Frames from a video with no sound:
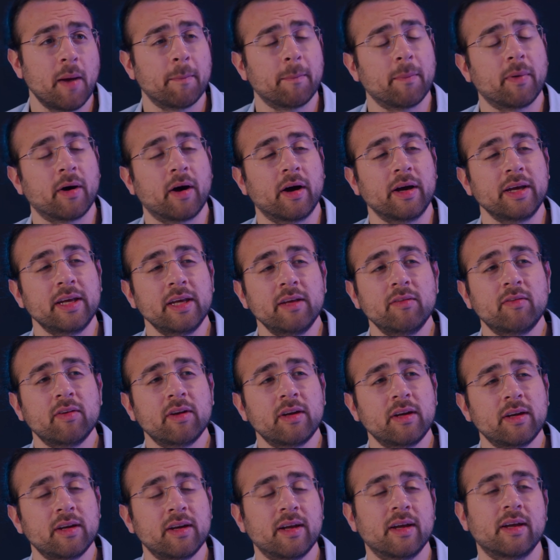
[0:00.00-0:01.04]
but
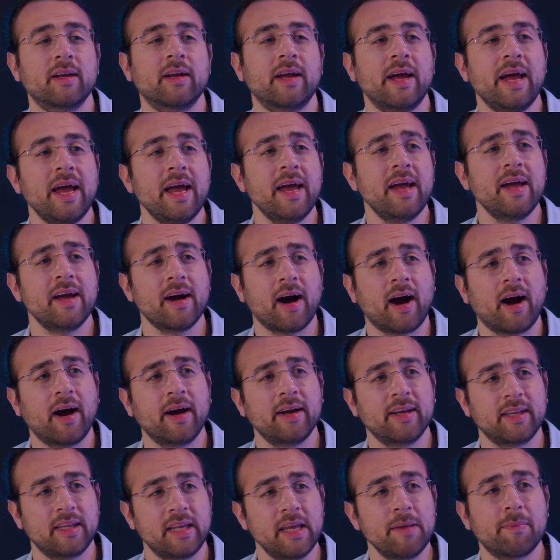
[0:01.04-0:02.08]
even an AI
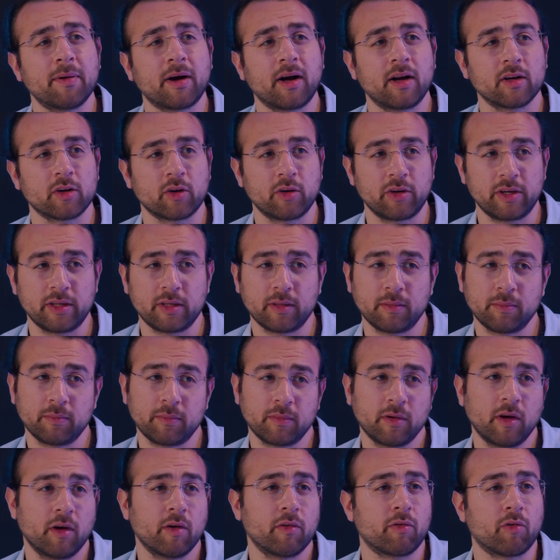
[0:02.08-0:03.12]
deep algorithm
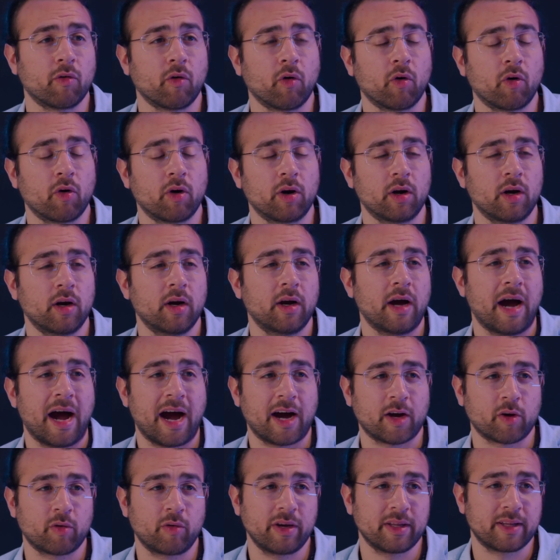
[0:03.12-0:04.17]
for
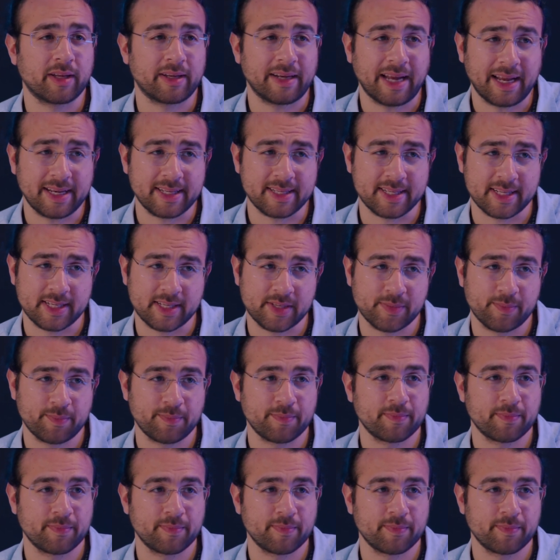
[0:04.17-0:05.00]
accurate analysis.